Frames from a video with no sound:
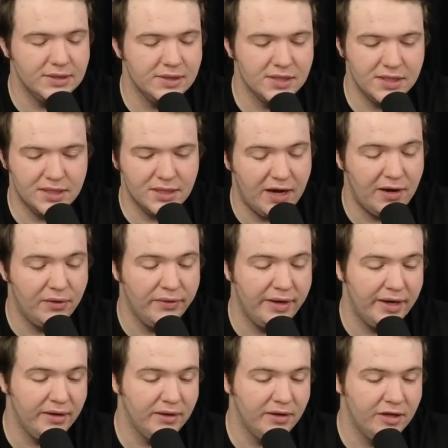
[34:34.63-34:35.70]
To see how
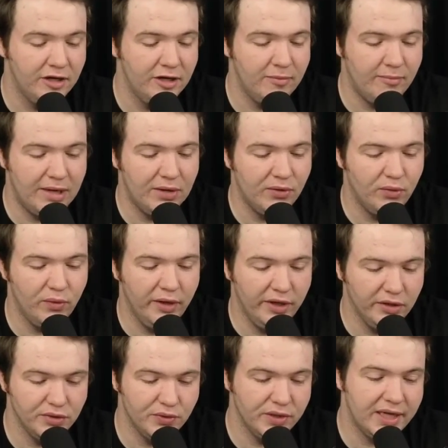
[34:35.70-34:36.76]
that mountain
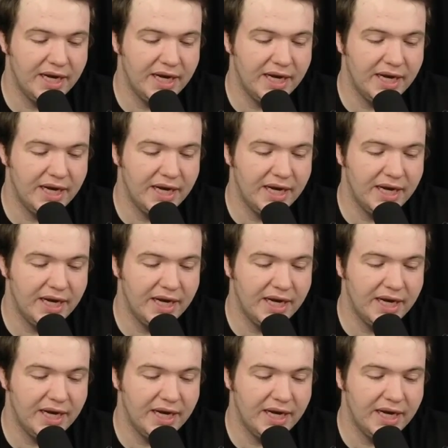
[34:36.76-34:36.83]
range would